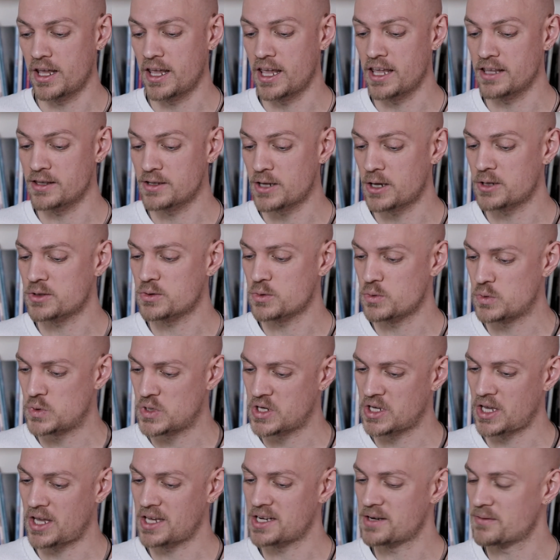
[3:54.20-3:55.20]
it does all
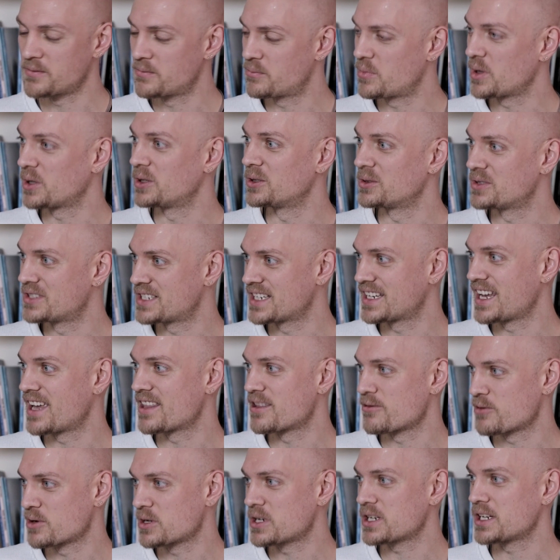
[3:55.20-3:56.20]
kind of build
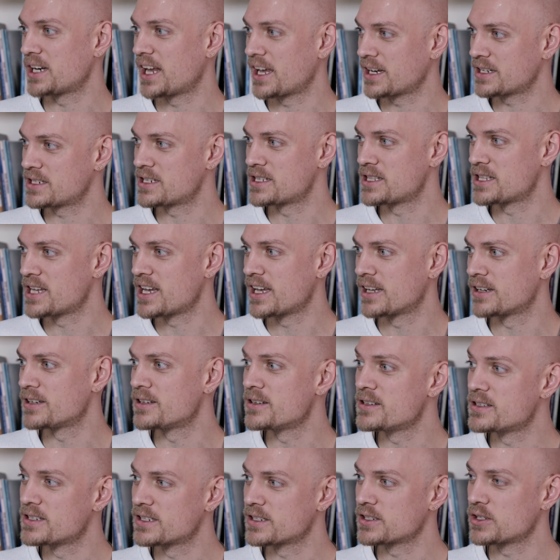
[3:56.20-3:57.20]
together and connect in the
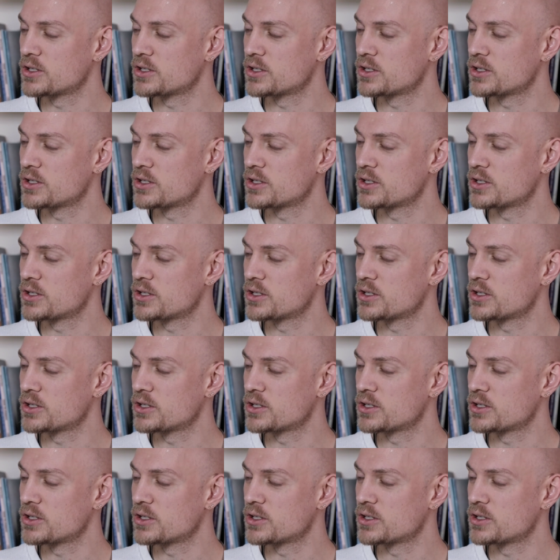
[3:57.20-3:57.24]
end.